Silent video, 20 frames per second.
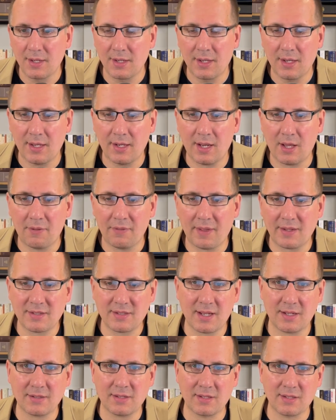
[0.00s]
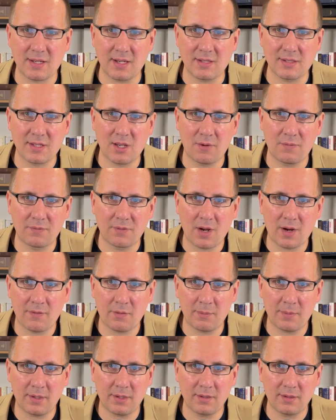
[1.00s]
Now, that's not to say
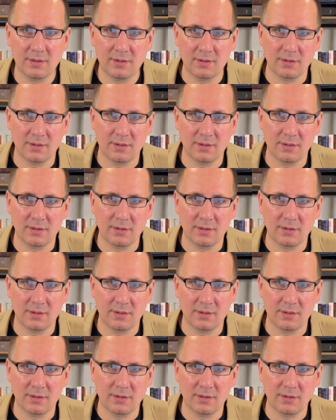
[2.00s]
self-government